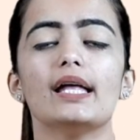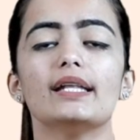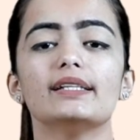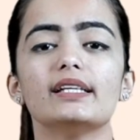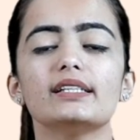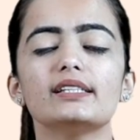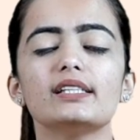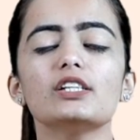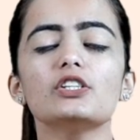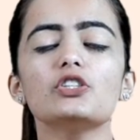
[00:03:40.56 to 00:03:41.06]

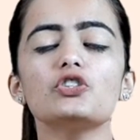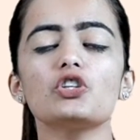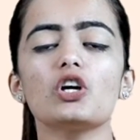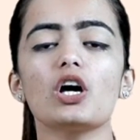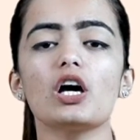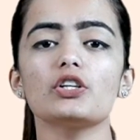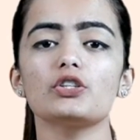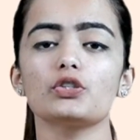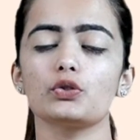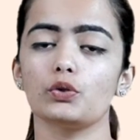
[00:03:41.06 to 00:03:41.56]
This is
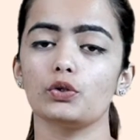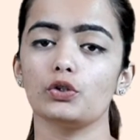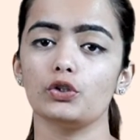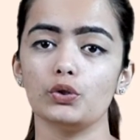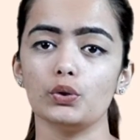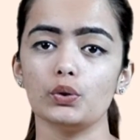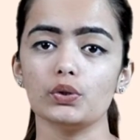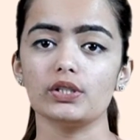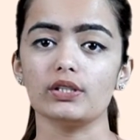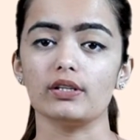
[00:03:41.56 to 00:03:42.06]
charged to the
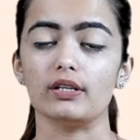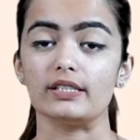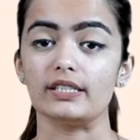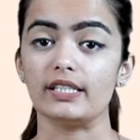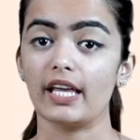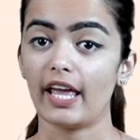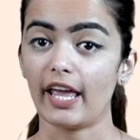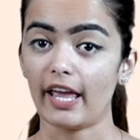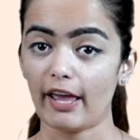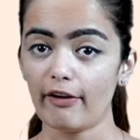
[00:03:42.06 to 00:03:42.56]
users
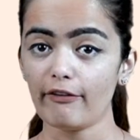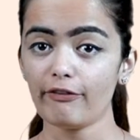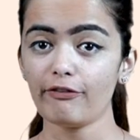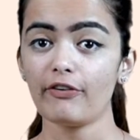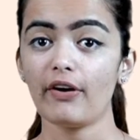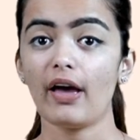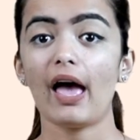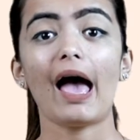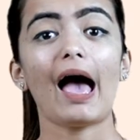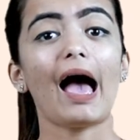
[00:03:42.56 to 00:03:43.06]
if
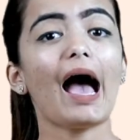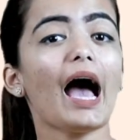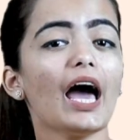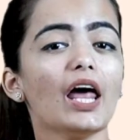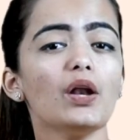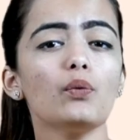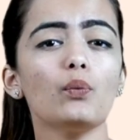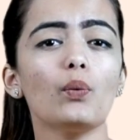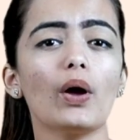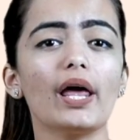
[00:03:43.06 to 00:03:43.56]

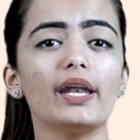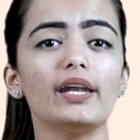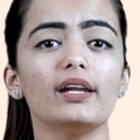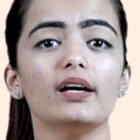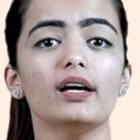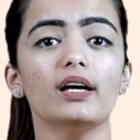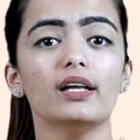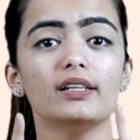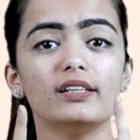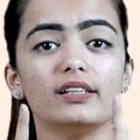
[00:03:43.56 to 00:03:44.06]
and when
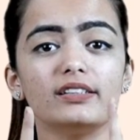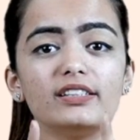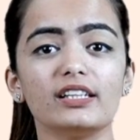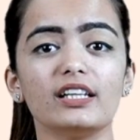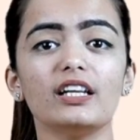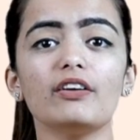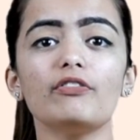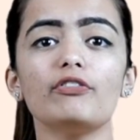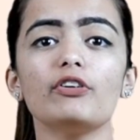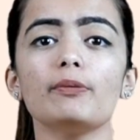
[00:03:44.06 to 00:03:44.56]
the
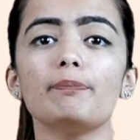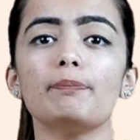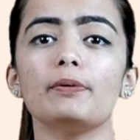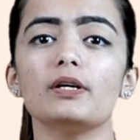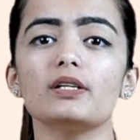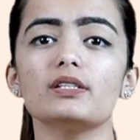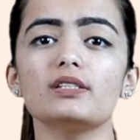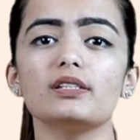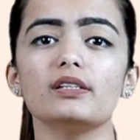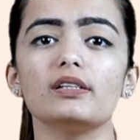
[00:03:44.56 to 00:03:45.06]
delivery
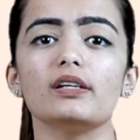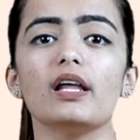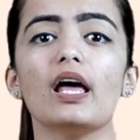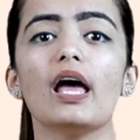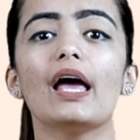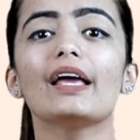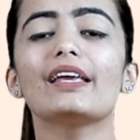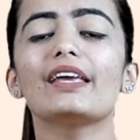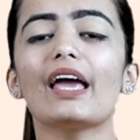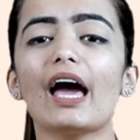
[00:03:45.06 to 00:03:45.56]
person
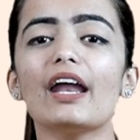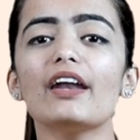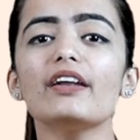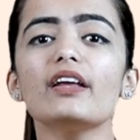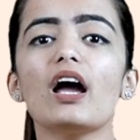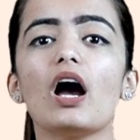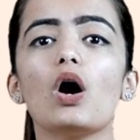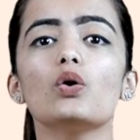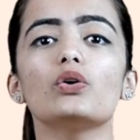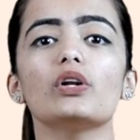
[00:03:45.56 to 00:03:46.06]
carry
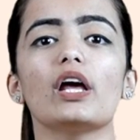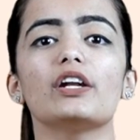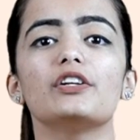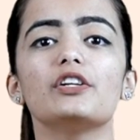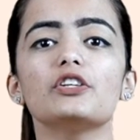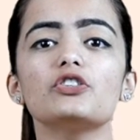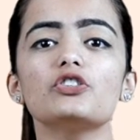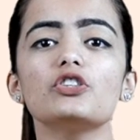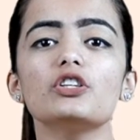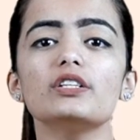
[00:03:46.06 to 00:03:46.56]
out
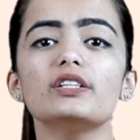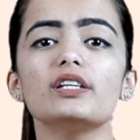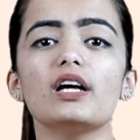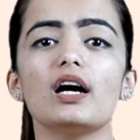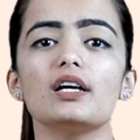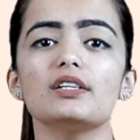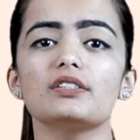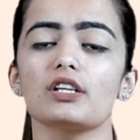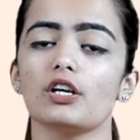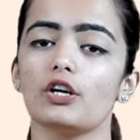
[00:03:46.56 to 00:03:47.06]
additional
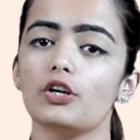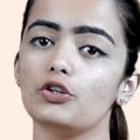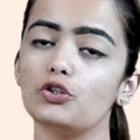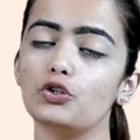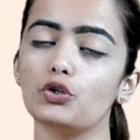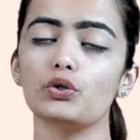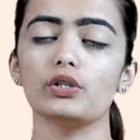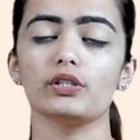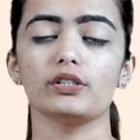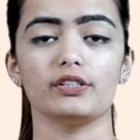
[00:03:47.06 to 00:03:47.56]
tasks
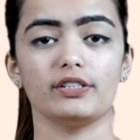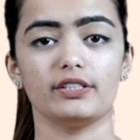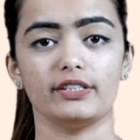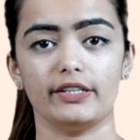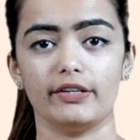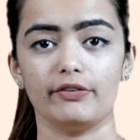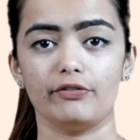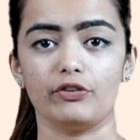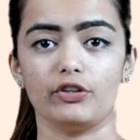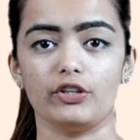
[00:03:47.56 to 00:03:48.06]
during the
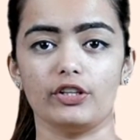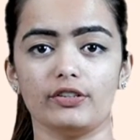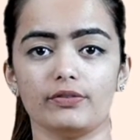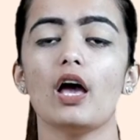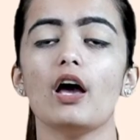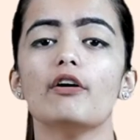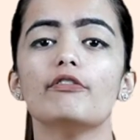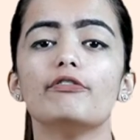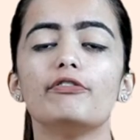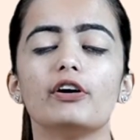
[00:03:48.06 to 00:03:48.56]
delivery.
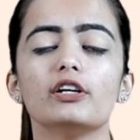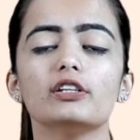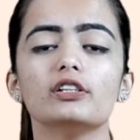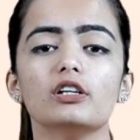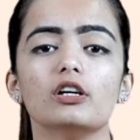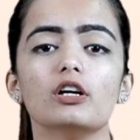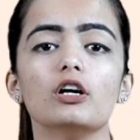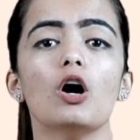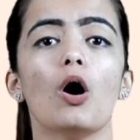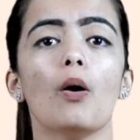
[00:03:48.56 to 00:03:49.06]

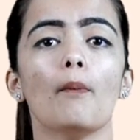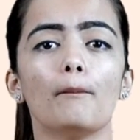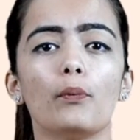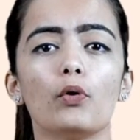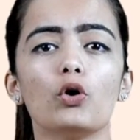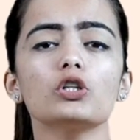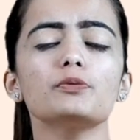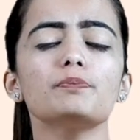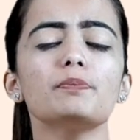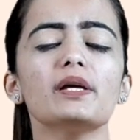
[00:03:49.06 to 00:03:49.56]
Further,
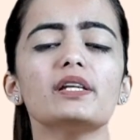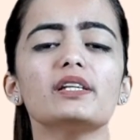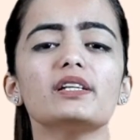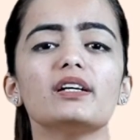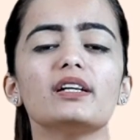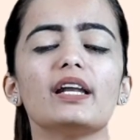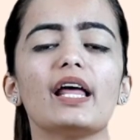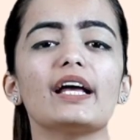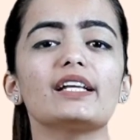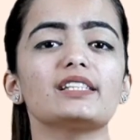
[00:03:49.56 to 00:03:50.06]
Postmates
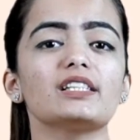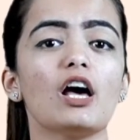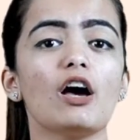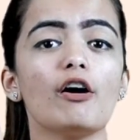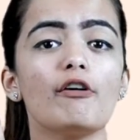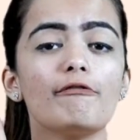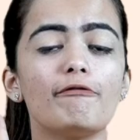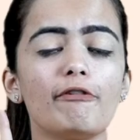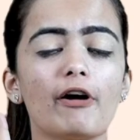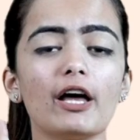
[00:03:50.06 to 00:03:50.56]
collects
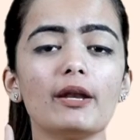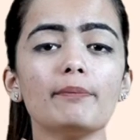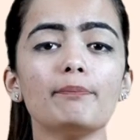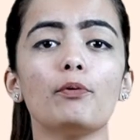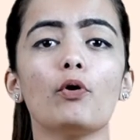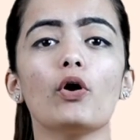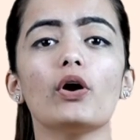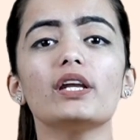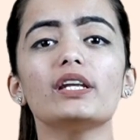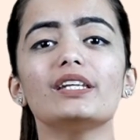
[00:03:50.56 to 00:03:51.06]

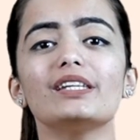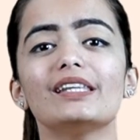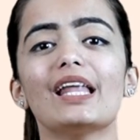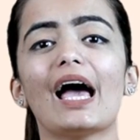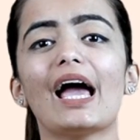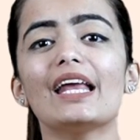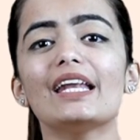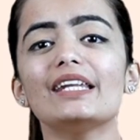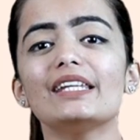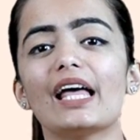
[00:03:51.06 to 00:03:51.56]

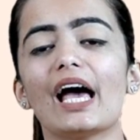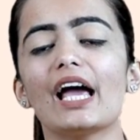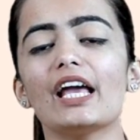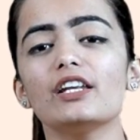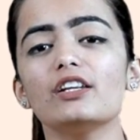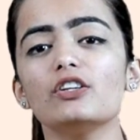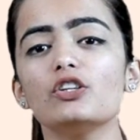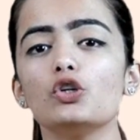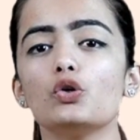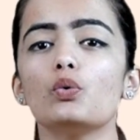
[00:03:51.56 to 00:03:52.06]

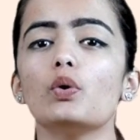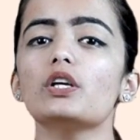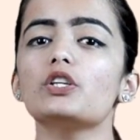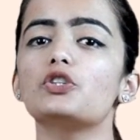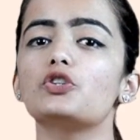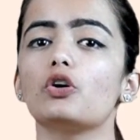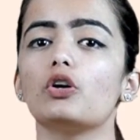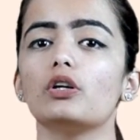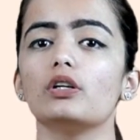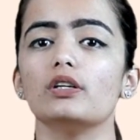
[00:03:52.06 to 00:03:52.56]

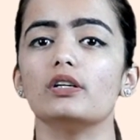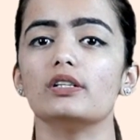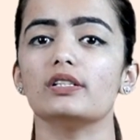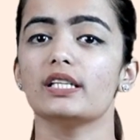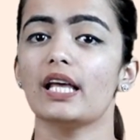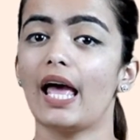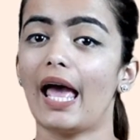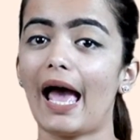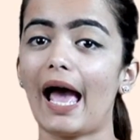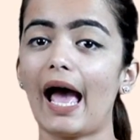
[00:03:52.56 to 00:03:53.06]
$1.99
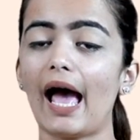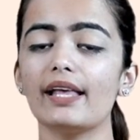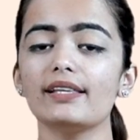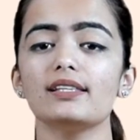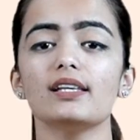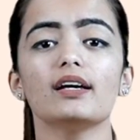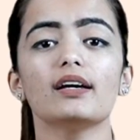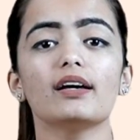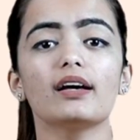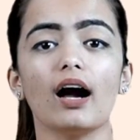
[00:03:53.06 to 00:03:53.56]
as
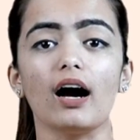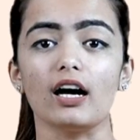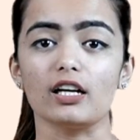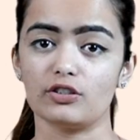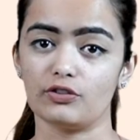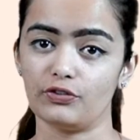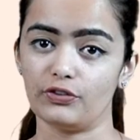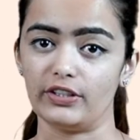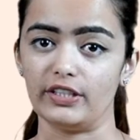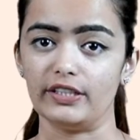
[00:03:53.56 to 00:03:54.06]
cart
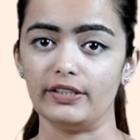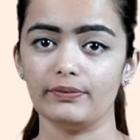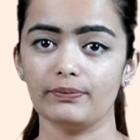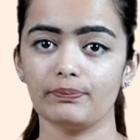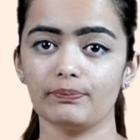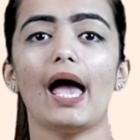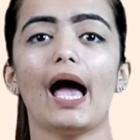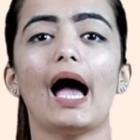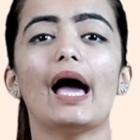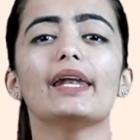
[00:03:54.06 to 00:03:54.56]
fee,
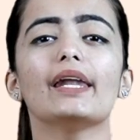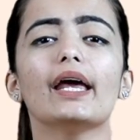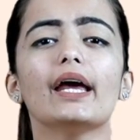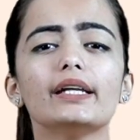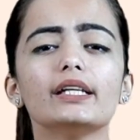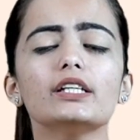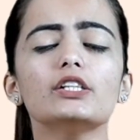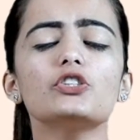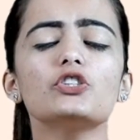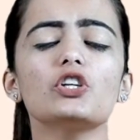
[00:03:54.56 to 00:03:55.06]
and it
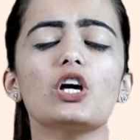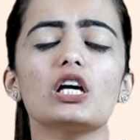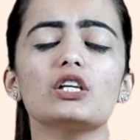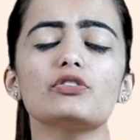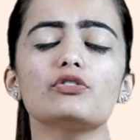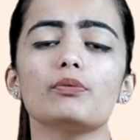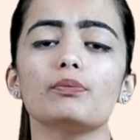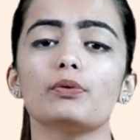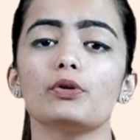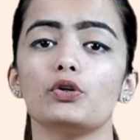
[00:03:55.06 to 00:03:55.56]
is charged
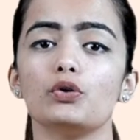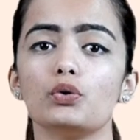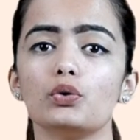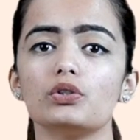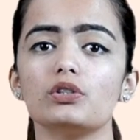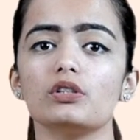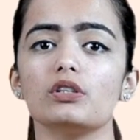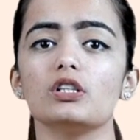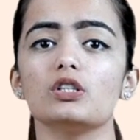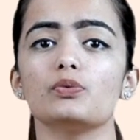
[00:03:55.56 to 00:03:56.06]
from the
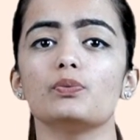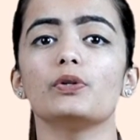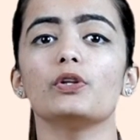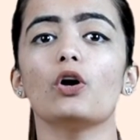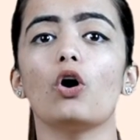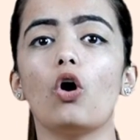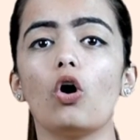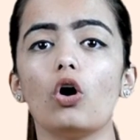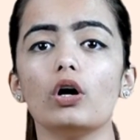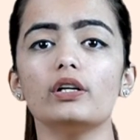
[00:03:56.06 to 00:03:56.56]
users when
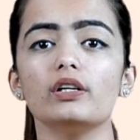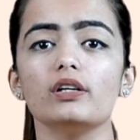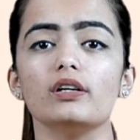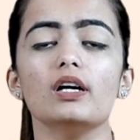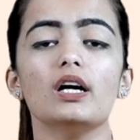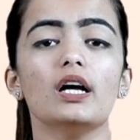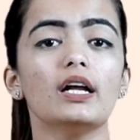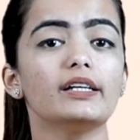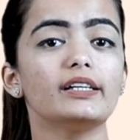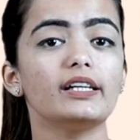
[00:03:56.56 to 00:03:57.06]
the order
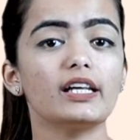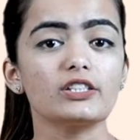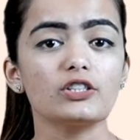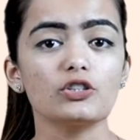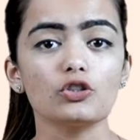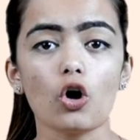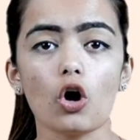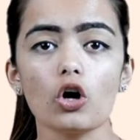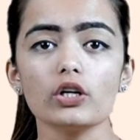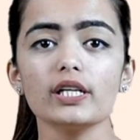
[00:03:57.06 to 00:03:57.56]
does
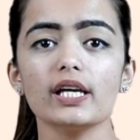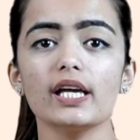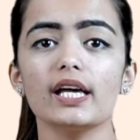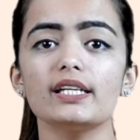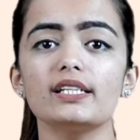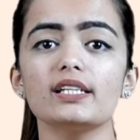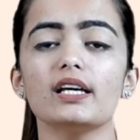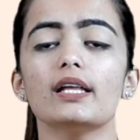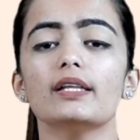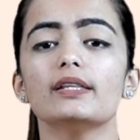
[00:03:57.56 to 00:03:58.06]
not
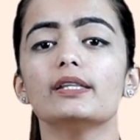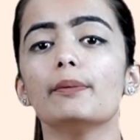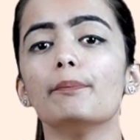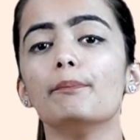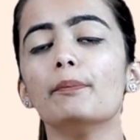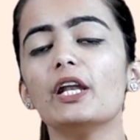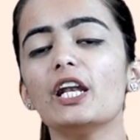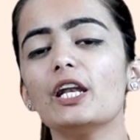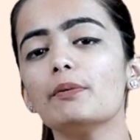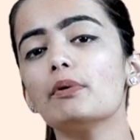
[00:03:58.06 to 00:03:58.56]
hit the
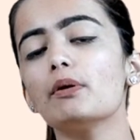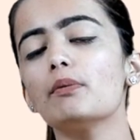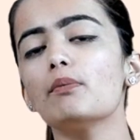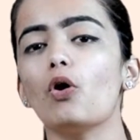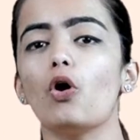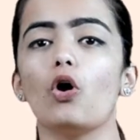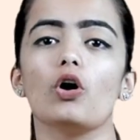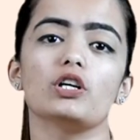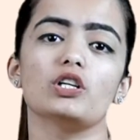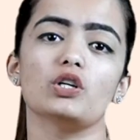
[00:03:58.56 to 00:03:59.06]
minimum
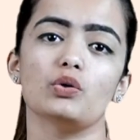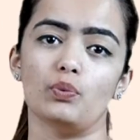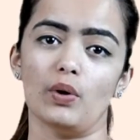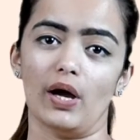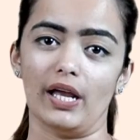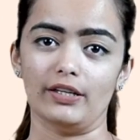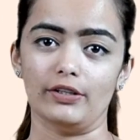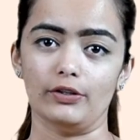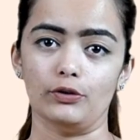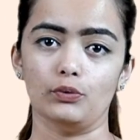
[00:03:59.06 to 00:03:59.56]
order
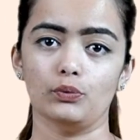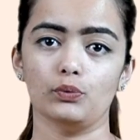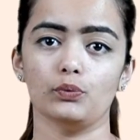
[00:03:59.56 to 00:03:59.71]
value.